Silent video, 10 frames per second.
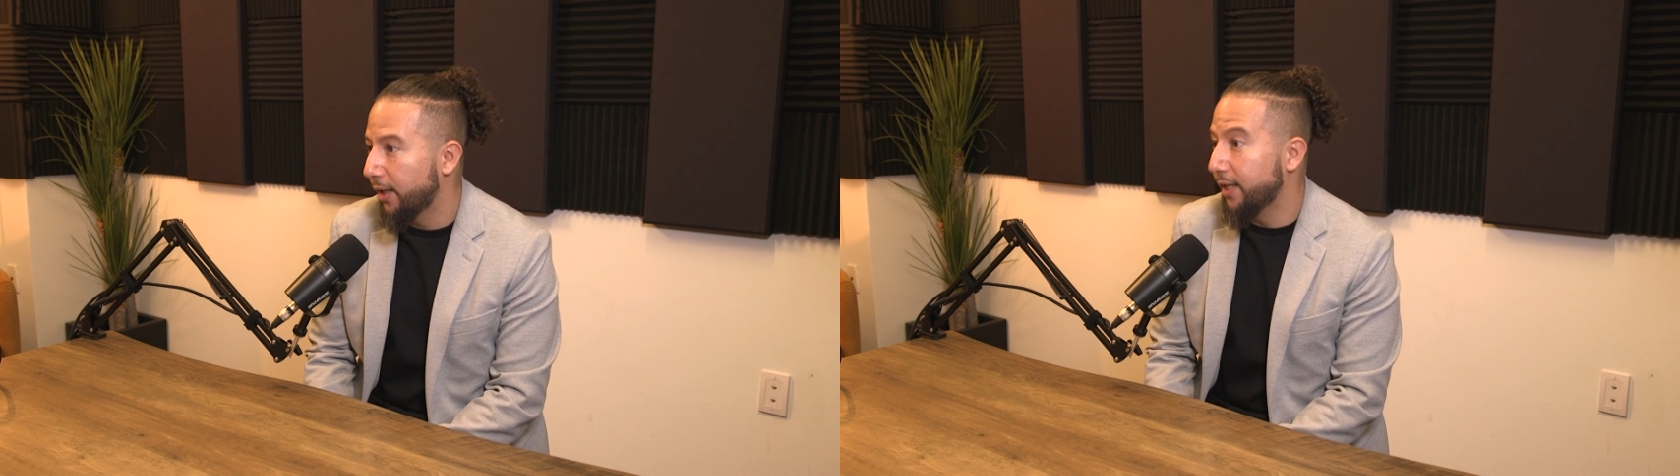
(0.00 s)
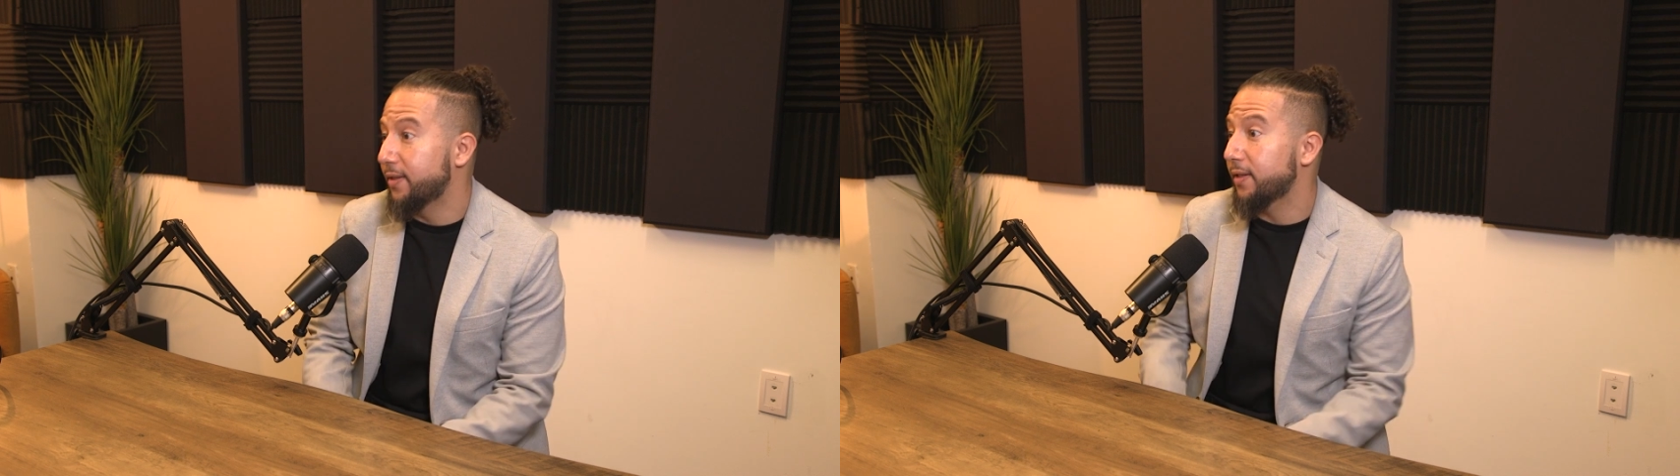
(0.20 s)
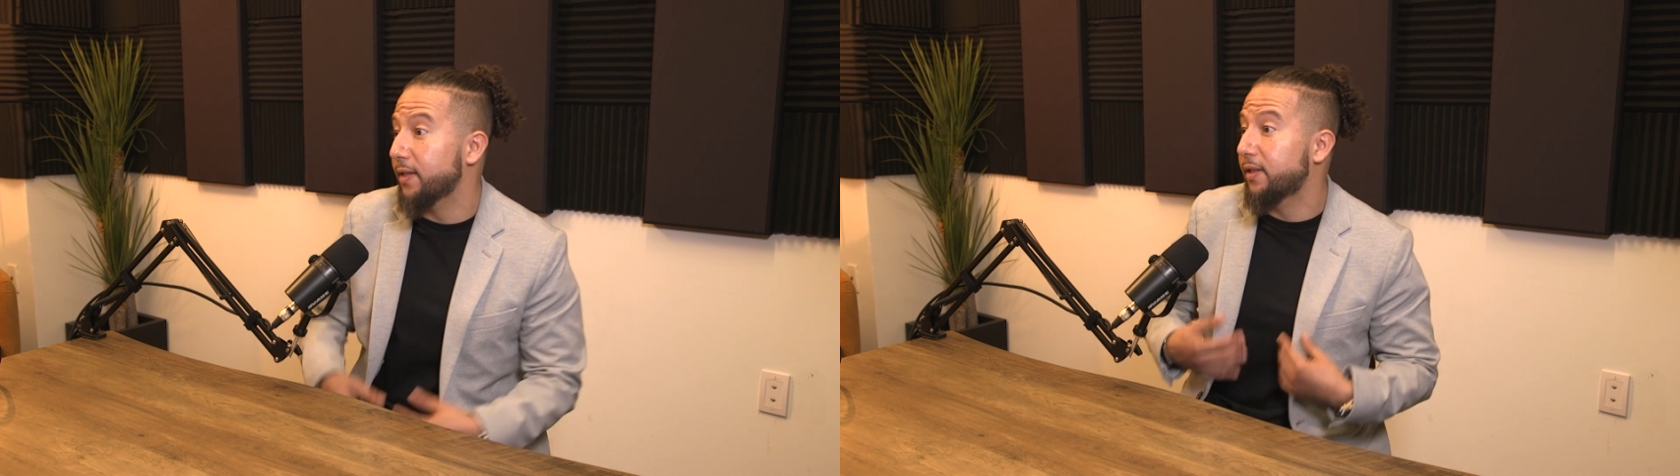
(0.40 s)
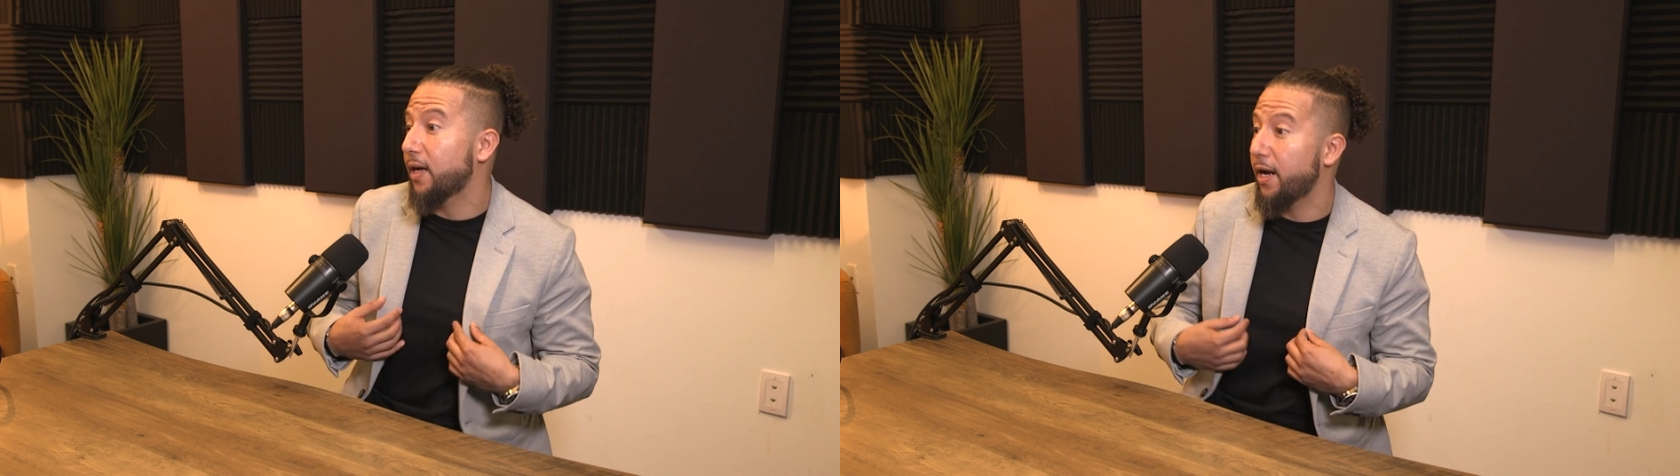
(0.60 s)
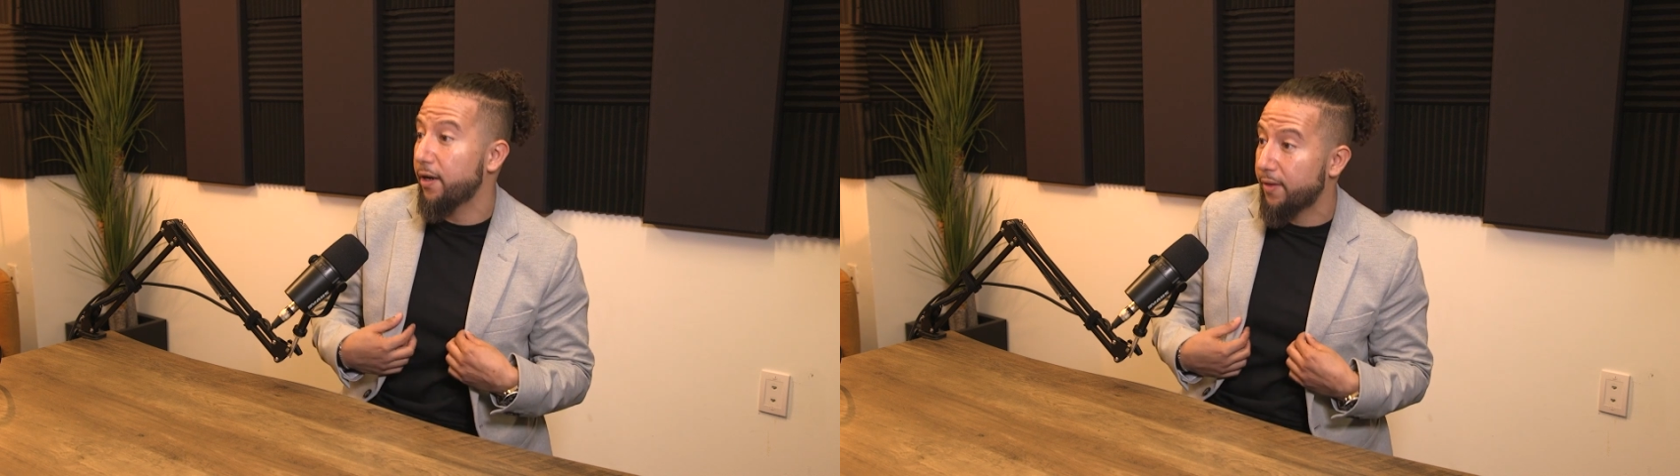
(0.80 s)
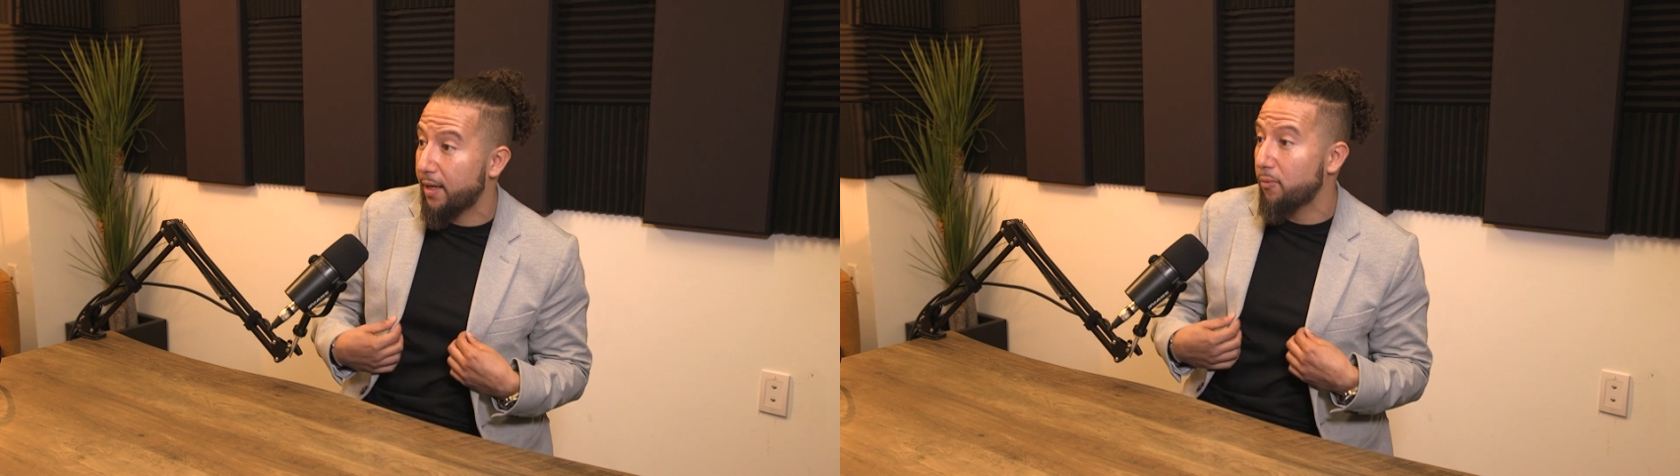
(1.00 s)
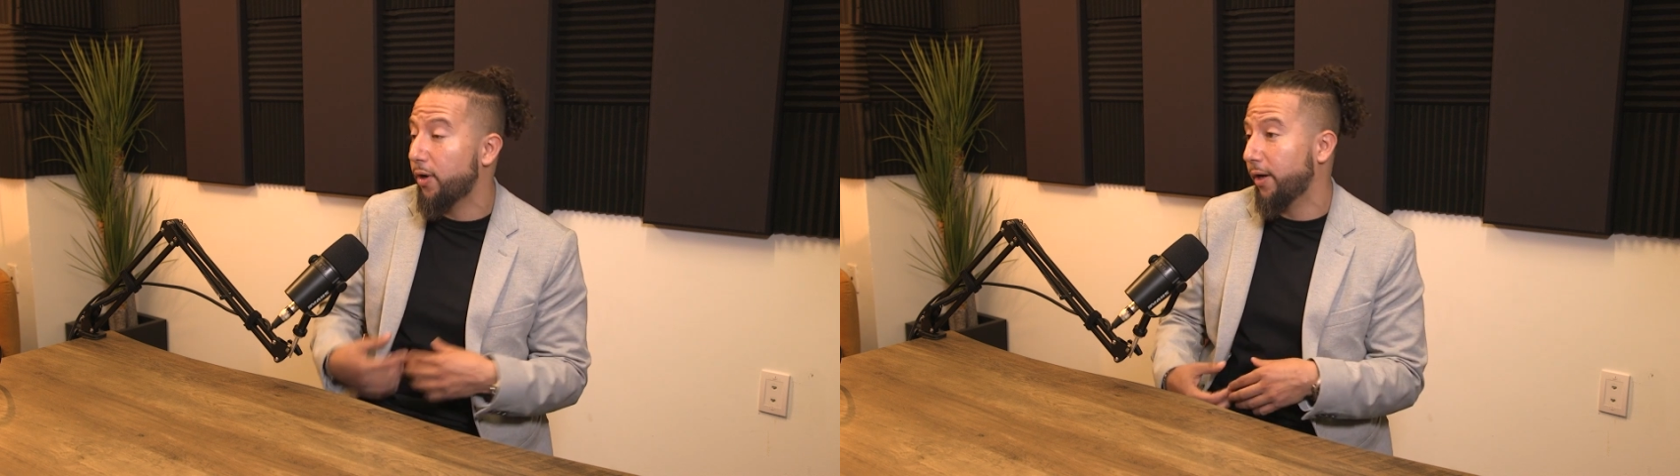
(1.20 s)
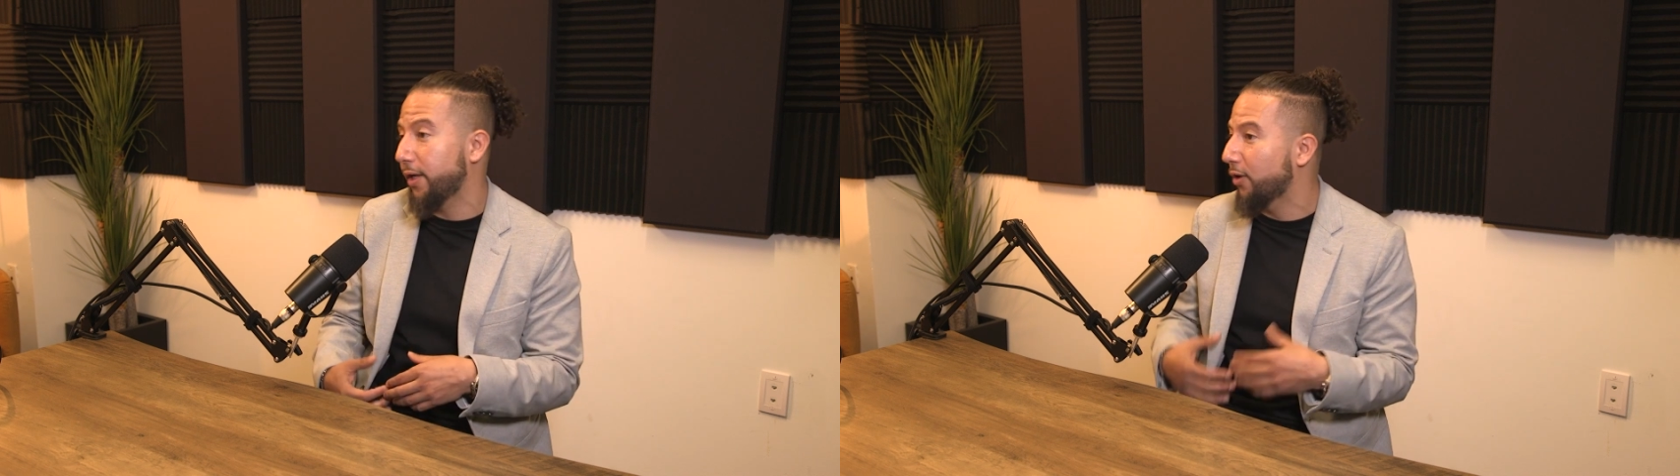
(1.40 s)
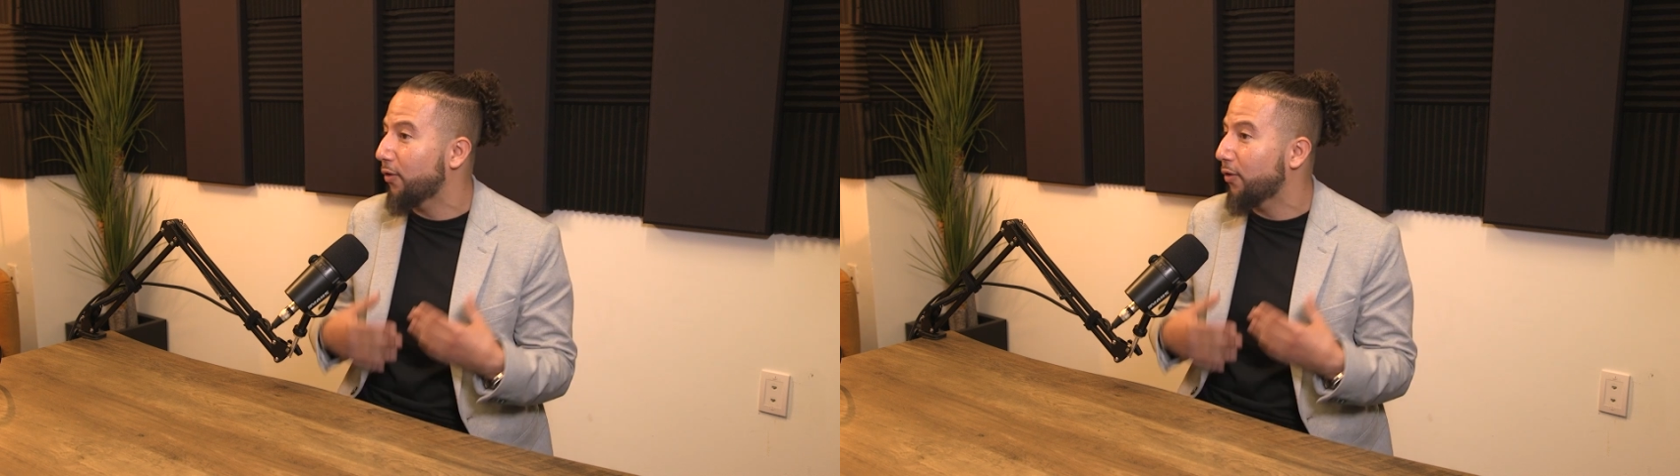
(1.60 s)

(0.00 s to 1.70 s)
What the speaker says: Is this attire that I'm wearing?